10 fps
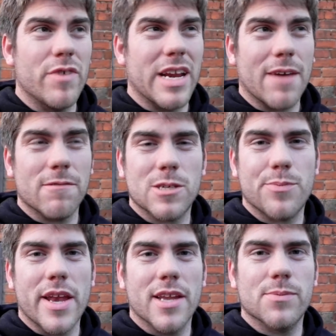I really haven't
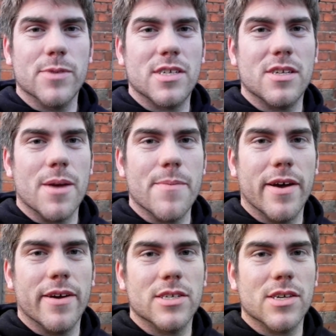spent as much time
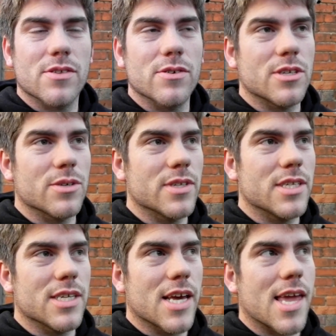out here as I thought I
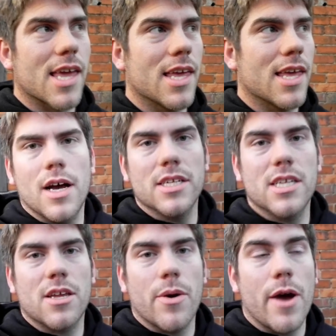would today. I
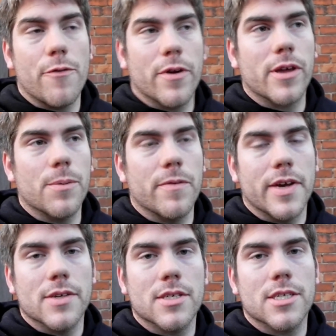did go out for a
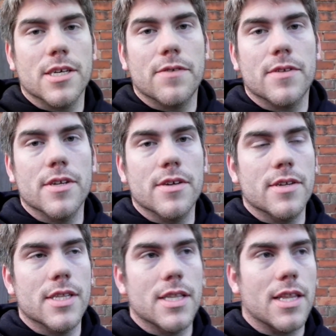couple of hours this
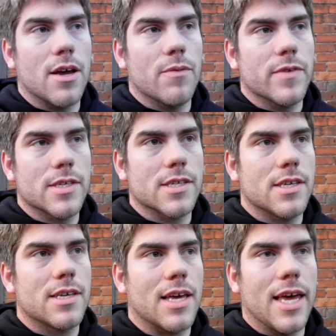afternoon, and that
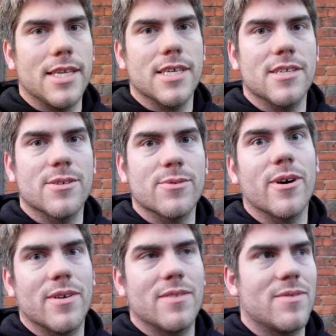obviously ate into
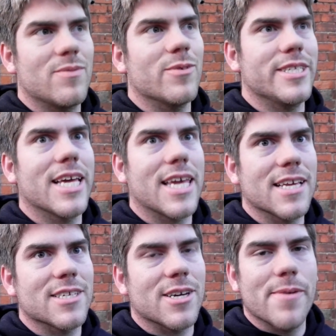what
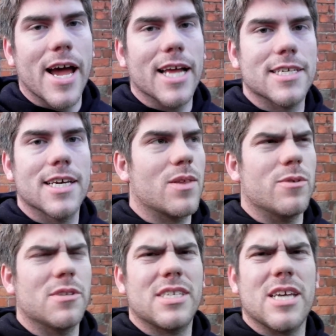digging time I had.
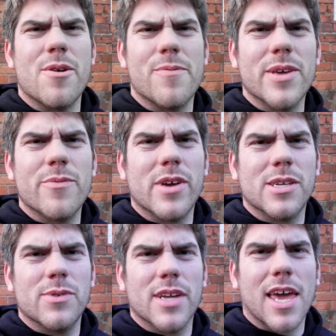Wasn't terribly
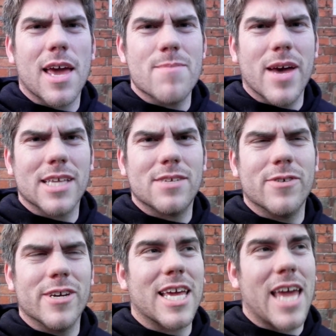impressed when I came back
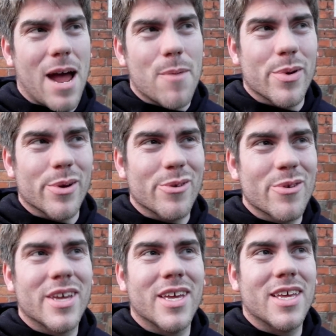to find a cat
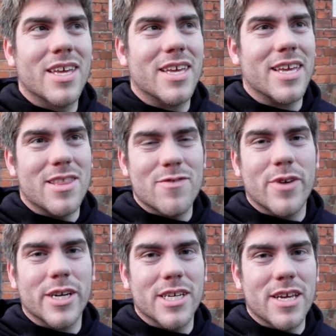poo in the
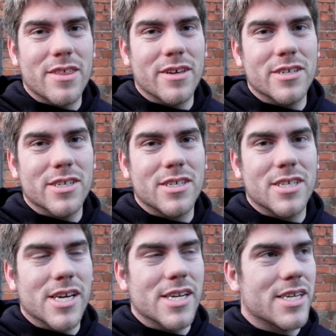fresh earth I'd
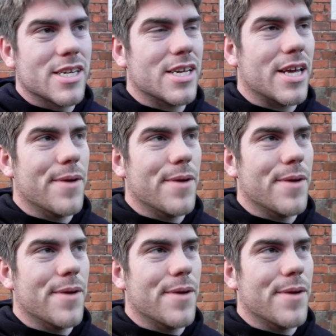just turned.